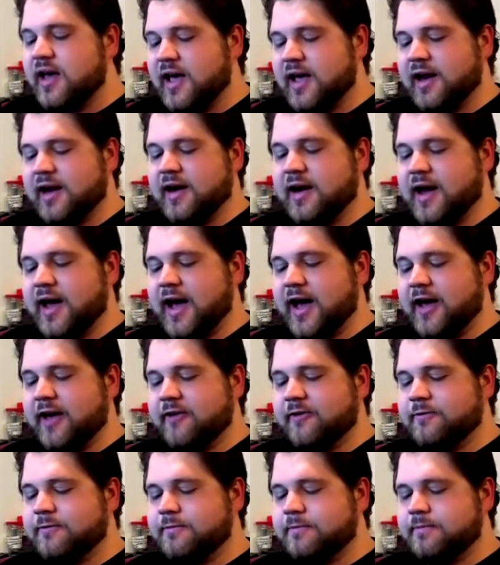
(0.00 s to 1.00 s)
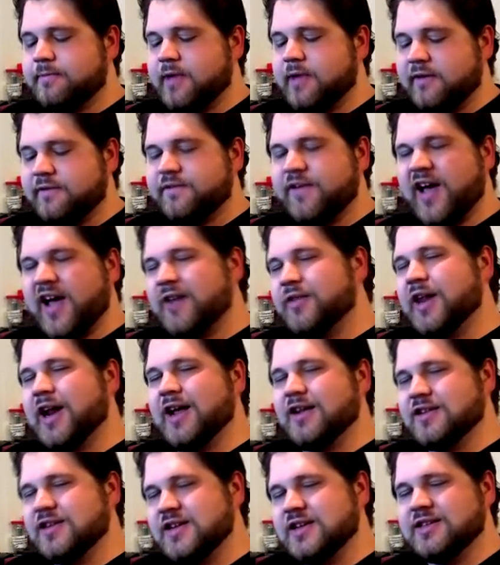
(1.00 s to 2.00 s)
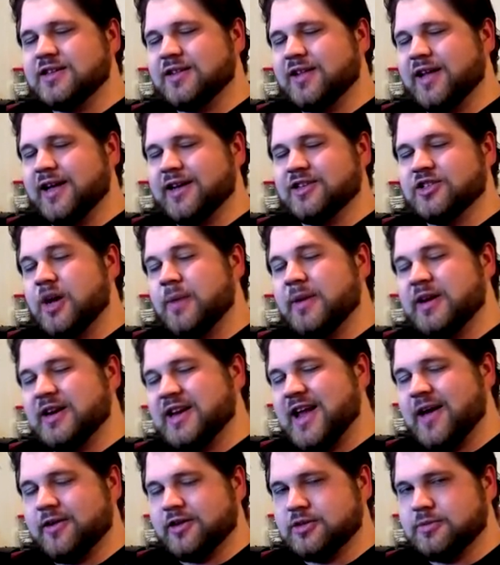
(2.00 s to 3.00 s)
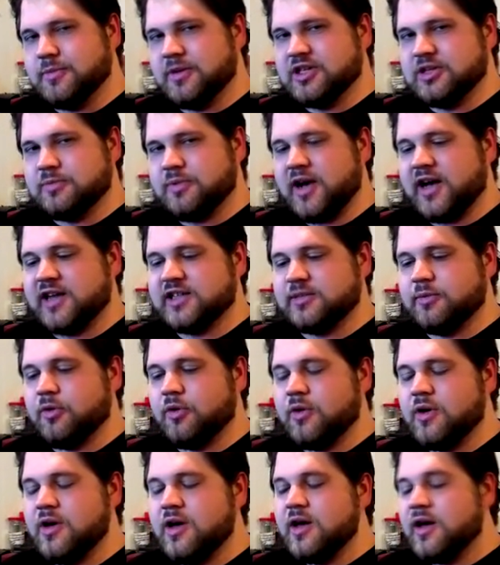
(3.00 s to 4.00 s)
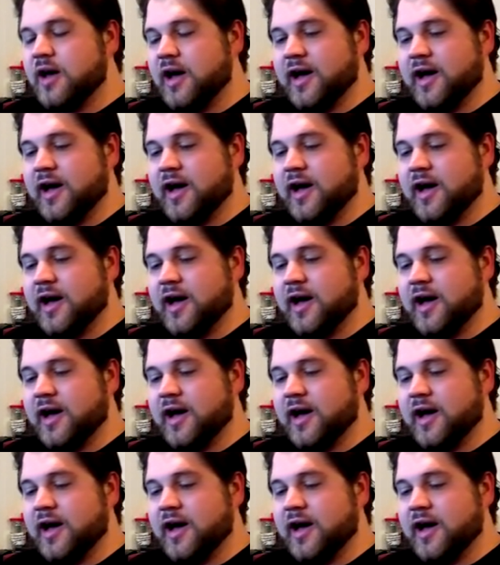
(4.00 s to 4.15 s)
and I've found that I need to, like, dumb it down as much as possible.